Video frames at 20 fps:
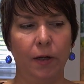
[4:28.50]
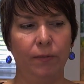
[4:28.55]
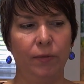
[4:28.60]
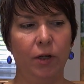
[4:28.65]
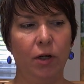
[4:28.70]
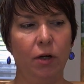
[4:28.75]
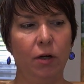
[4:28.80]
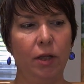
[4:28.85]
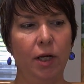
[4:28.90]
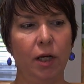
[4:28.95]

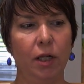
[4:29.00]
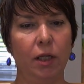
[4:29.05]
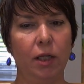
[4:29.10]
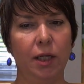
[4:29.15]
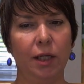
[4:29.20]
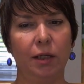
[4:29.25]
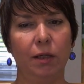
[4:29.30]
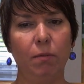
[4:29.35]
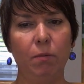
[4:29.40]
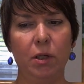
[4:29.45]

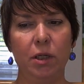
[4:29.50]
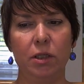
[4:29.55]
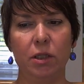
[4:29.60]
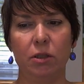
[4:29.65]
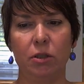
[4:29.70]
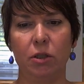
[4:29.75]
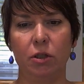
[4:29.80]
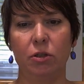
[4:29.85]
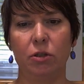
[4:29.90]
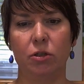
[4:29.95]
That can be
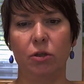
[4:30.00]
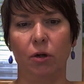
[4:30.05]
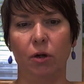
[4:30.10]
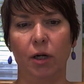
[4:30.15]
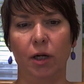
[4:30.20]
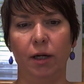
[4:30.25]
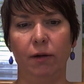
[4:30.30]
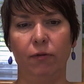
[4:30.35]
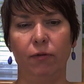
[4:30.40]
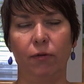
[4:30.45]

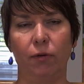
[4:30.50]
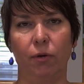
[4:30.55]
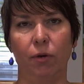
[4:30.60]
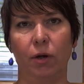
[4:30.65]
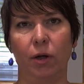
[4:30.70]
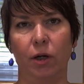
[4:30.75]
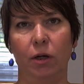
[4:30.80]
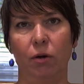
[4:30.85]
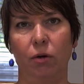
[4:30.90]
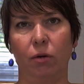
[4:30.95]
disconcerting
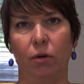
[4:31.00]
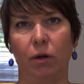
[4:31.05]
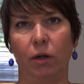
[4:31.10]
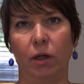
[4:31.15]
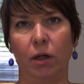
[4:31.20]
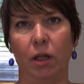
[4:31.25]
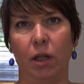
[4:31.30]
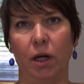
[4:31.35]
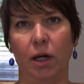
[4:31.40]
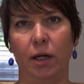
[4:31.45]
for your
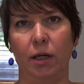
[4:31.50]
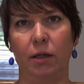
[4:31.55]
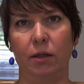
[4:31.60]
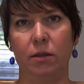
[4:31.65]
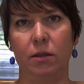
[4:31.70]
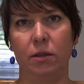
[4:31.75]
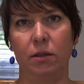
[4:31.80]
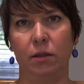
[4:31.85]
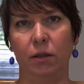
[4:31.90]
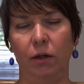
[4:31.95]

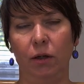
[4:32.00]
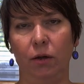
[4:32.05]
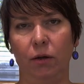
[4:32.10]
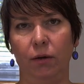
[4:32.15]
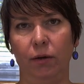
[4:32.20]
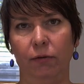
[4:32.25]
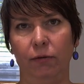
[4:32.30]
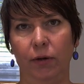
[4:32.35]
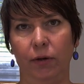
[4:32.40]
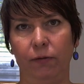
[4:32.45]
client,
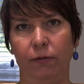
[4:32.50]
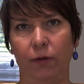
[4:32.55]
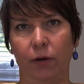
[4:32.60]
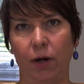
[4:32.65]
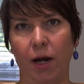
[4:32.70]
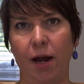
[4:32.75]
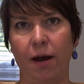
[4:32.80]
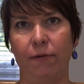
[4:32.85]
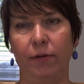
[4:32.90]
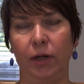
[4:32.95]
if
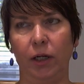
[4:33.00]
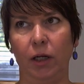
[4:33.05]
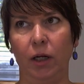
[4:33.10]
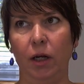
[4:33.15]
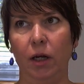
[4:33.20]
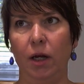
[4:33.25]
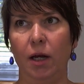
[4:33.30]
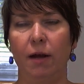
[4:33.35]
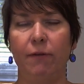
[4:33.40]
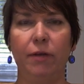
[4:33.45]

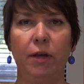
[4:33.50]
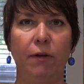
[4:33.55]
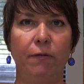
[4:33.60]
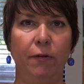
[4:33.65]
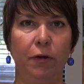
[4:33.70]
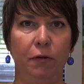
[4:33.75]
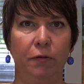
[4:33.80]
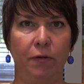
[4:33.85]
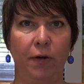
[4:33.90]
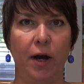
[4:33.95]
they
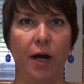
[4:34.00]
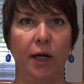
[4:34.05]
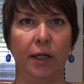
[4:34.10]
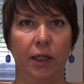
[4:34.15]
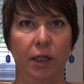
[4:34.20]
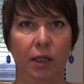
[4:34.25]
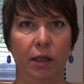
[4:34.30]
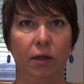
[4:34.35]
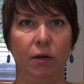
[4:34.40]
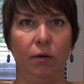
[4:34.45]
feel
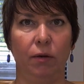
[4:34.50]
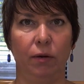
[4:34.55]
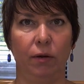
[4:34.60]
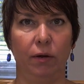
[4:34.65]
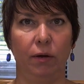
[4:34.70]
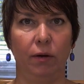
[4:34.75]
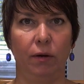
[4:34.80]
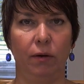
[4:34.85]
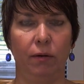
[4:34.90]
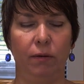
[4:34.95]
foggy or
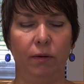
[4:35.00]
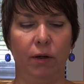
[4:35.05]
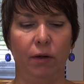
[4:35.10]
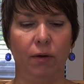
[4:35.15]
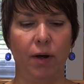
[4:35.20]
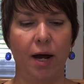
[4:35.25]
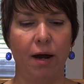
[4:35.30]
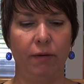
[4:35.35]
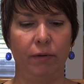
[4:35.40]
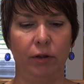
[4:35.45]
they're,
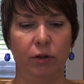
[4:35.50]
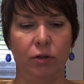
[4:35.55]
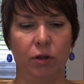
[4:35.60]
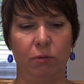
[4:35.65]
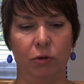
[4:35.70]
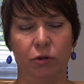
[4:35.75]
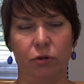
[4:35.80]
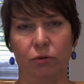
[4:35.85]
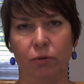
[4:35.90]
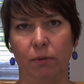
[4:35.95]
having
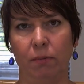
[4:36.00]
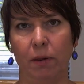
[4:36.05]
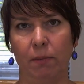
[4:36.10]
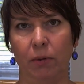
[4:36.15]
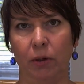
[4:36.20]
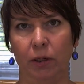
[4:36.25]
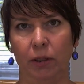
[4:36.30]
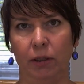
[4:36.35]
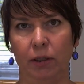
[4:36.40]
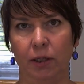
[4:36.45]
troubles
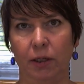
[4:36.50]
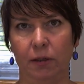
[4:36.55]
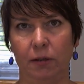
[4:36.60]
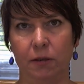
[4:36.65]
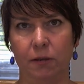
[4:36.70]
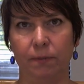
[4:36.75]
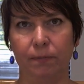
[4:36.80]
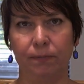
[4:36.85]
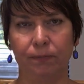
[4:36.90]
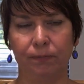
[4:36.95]
remembering things.